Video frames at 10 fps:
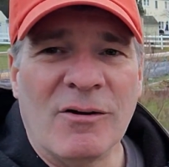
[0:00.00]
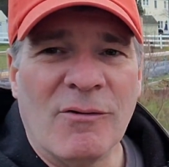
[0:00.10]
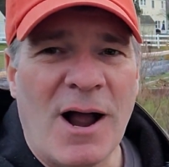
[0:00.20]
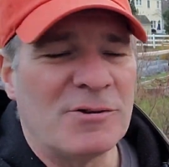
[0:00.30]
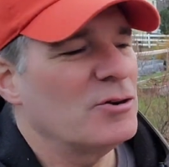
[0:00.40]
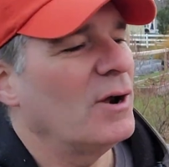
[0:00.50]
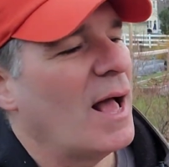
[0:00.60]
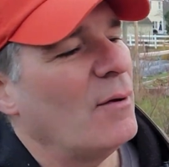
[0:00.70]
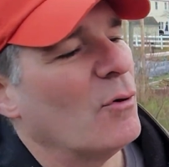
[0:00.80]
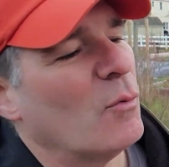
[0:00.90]
Roger and
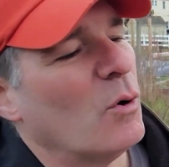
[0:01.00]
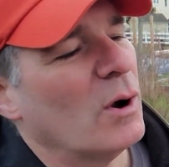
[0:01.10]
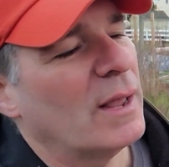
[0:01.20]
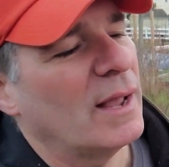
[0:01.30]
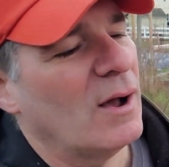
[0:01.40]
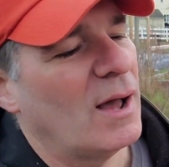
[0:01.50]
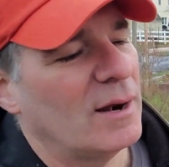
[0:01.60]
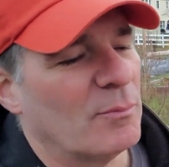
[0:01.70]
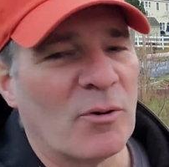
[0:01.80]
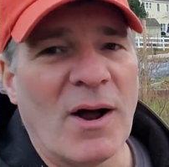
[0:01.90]
I were working
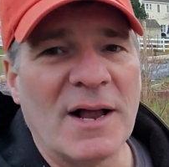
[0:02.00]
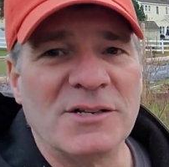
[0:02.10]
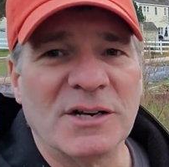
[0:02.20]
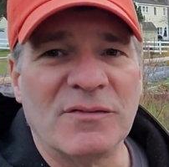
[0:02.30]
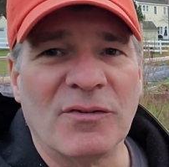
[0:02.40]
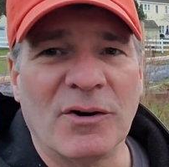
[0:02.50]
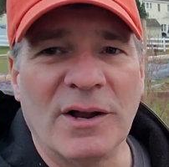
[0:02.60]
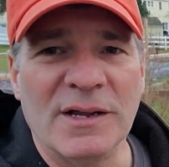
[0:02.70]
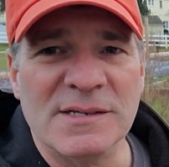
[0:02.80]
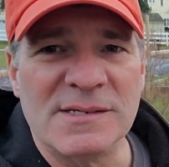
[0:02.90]
on a project for
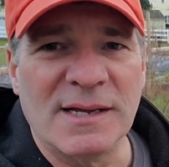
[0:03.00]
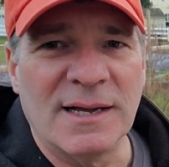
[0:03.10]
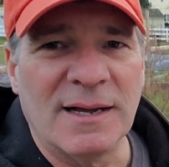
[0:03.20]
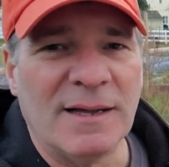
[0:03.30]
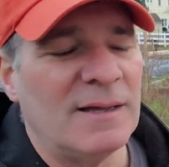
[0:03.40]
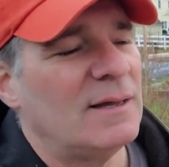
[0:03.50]
his wet